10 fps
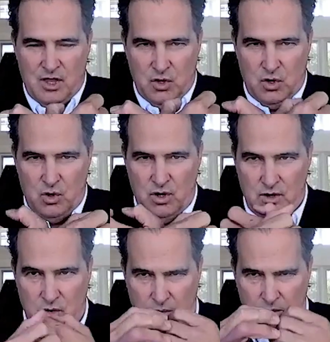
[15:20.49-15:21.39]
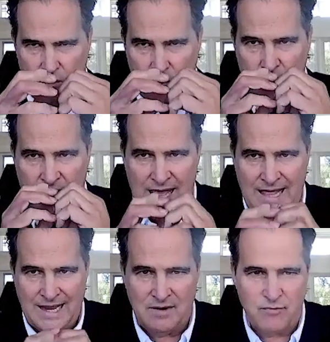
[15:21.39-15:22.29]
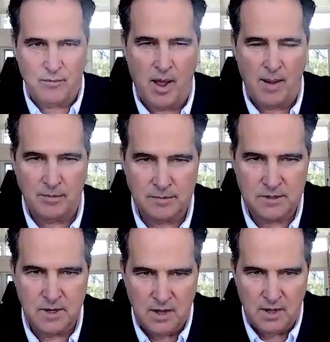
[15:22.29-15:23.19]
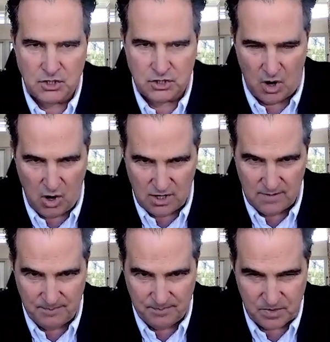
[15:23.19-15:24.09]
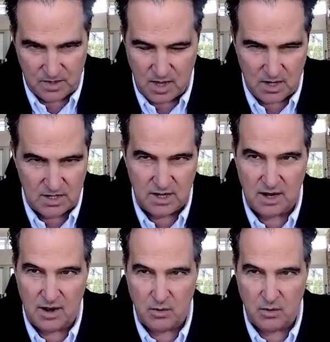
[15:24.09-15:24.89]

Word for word: you're going to, you're, you're headed for problems starting not in,